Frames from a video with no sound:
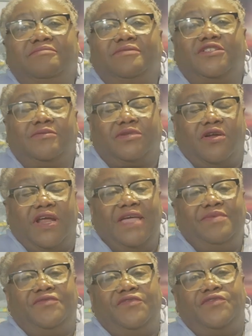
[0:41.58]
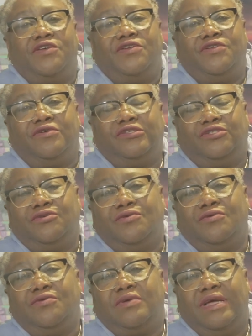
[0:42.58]
Subscribe if you've not done
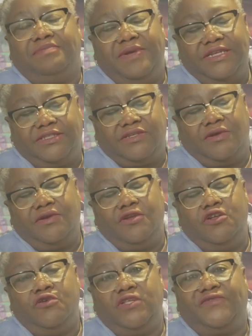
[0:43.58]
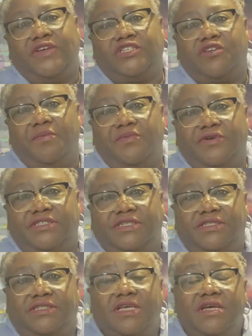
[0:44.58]
so, and please turn on your notification
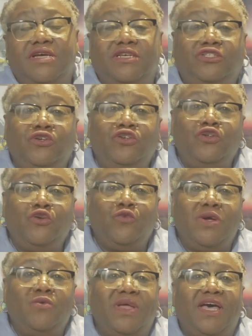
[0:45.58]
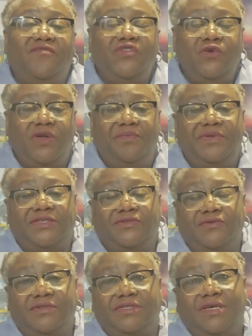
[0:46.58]
buttons so you know when we have new
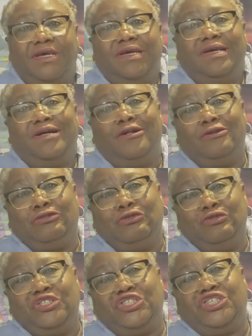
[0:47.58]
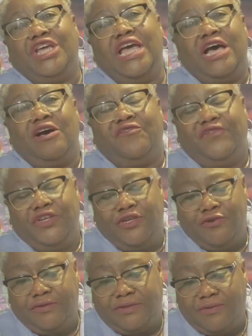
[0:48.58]
episodes. Also, share our
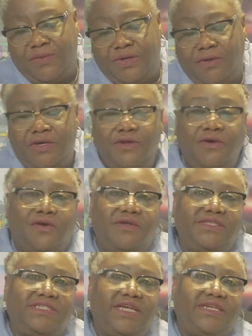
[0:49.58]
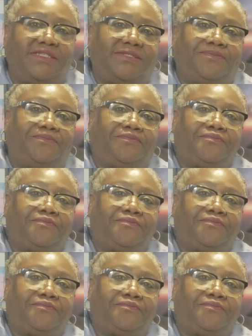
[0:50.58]
videos with all your contacts.